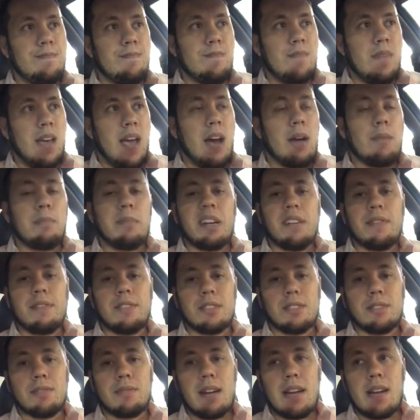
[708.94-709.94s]
how my
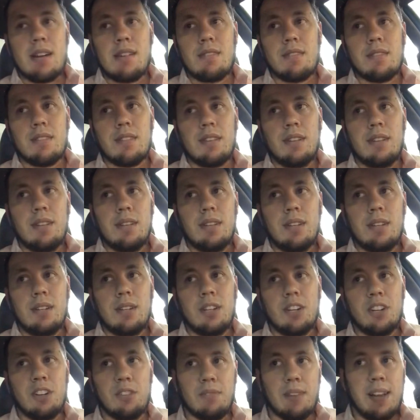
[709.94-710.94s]
first round
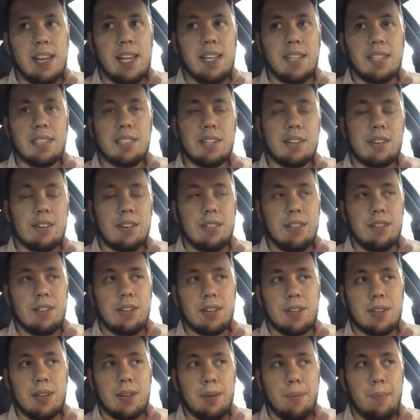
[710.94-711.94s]
grades are going to
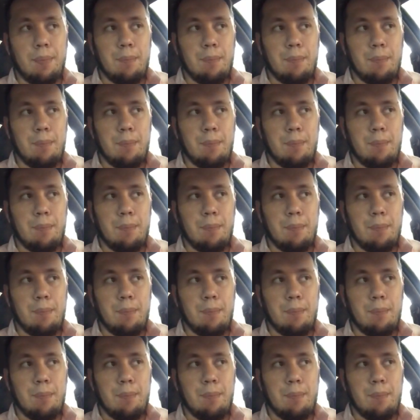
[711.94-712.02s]
look